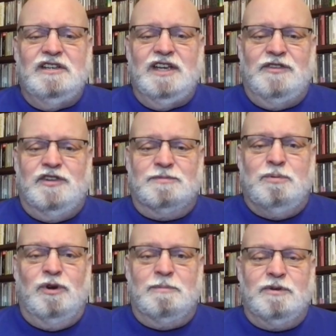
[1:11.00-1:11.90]
at this
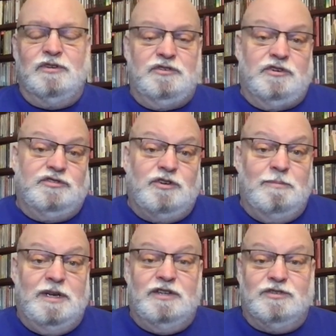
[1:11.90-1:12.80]
point because there are so
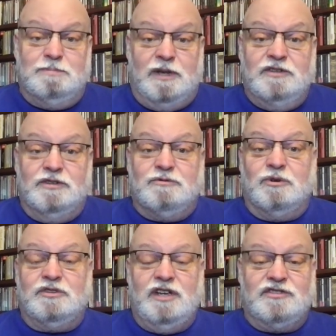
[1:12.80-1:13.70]
many splendid
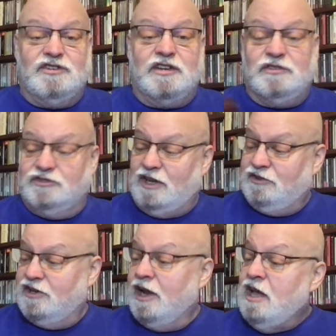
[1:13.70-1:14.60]
quartet cycles
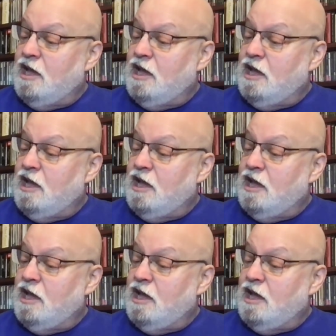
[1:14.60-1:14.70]
out there.